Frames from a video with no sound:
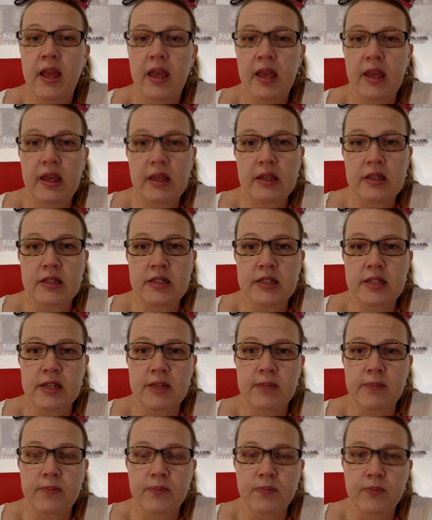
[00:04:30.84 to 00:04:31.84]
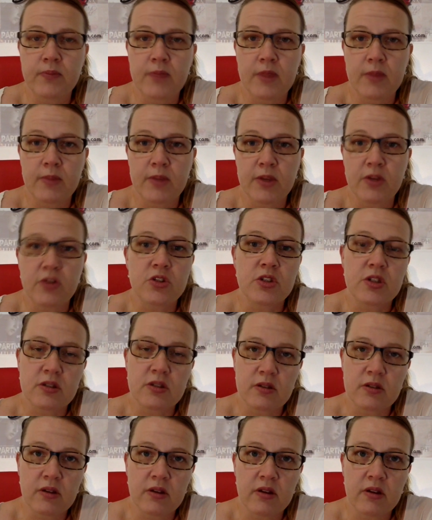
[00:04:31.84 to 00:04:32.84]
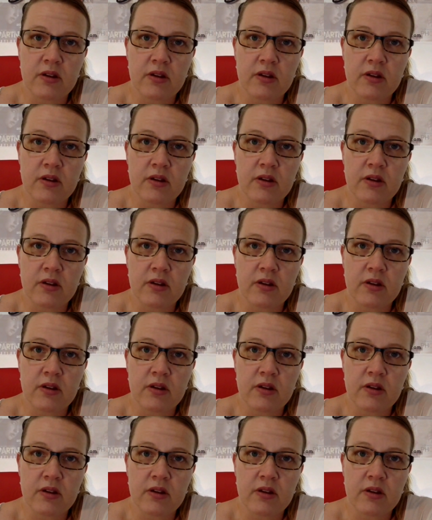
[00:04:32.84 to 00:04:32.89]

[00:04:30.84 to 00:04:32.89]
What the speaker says: And because